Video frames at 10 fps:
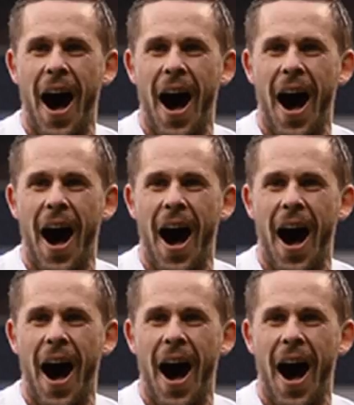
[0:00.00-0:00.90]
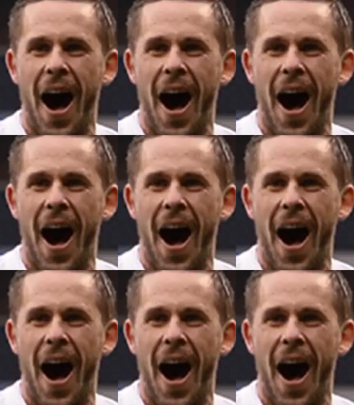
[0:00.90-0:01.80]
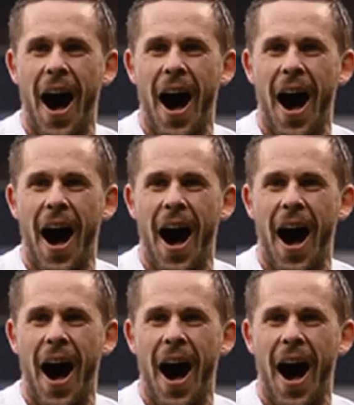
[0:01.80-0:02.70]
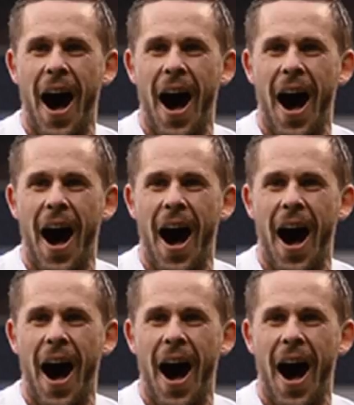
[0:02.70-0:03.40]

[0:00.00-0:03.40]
[no speech]